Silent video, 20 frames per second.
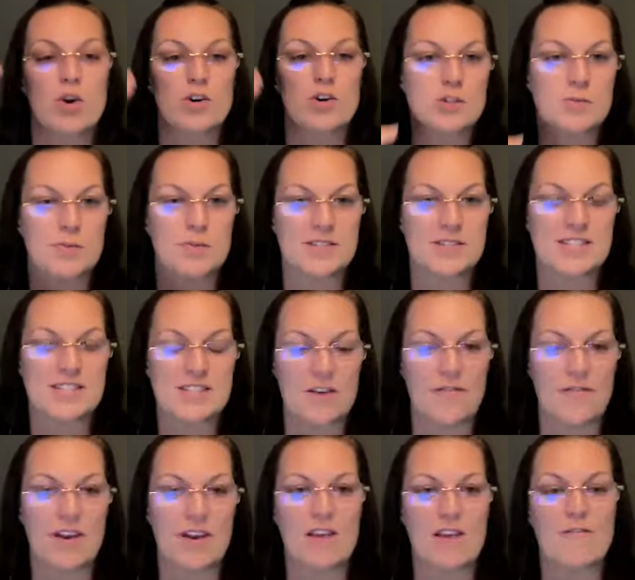
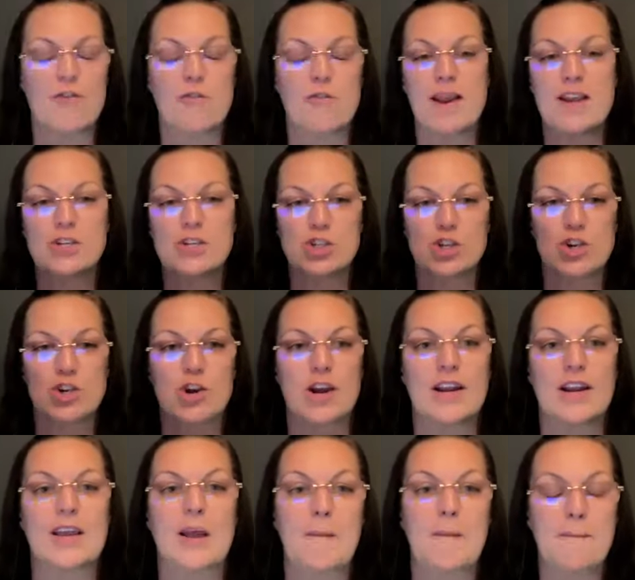specific information you're going
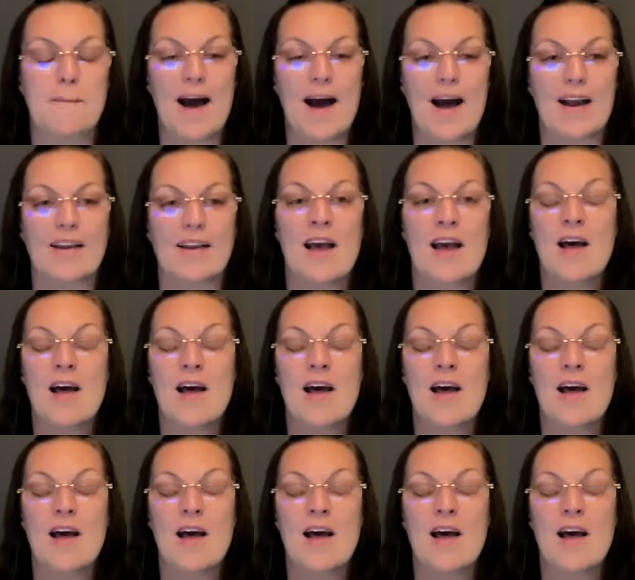to get back.